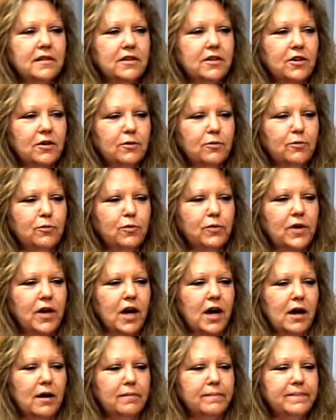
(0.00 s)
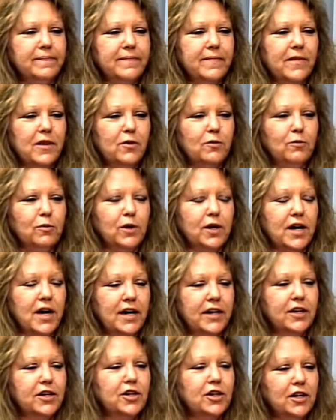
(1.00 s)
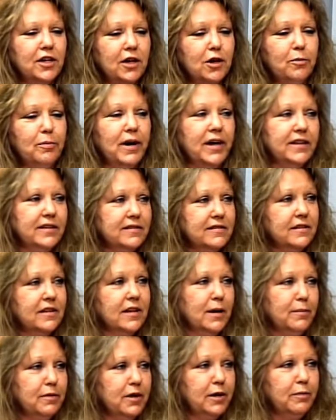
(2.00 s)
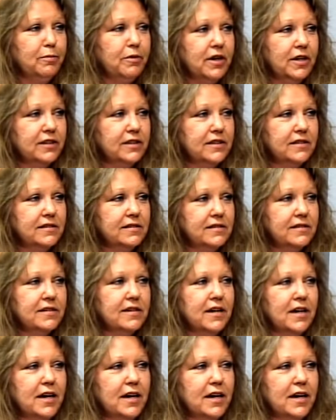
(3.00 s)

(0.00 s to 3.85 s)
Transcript: They're, uh, we're kind of going to go by the celebrity apprentice.